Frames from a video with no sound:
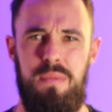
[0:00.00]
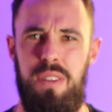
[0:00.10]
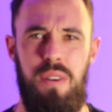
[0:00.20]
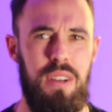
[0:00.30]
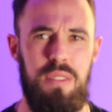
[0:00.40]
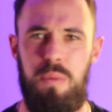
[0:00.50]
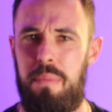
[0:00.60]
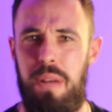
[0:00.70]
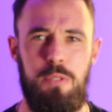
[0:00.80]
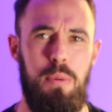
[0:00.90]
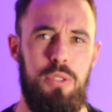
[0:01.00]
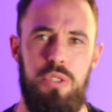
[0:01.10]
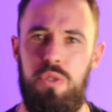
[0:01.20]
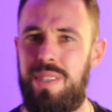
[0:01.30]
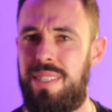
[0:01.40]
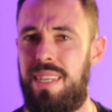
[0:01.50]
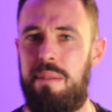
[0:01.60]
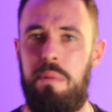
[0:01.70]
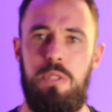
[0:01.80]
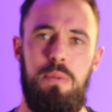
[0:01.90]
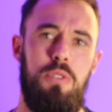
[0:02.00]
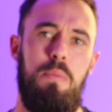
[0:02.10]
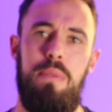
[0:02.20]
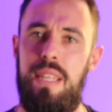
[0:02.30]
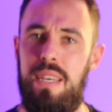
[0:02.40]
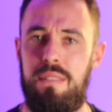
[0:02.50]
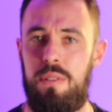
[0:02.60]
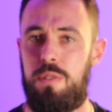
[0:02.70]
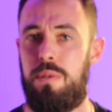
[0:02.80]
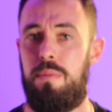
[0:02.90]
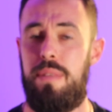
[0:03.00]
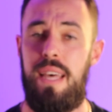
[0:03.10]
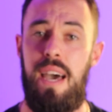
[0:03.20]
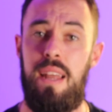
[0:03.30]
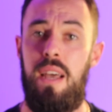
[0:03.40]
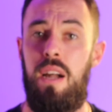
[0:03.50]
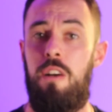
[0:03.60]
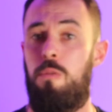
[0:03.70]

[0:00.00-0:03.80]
you know, I'm not supposed to stress eat, I'm not supposed to be this, I'm not supposed to be that.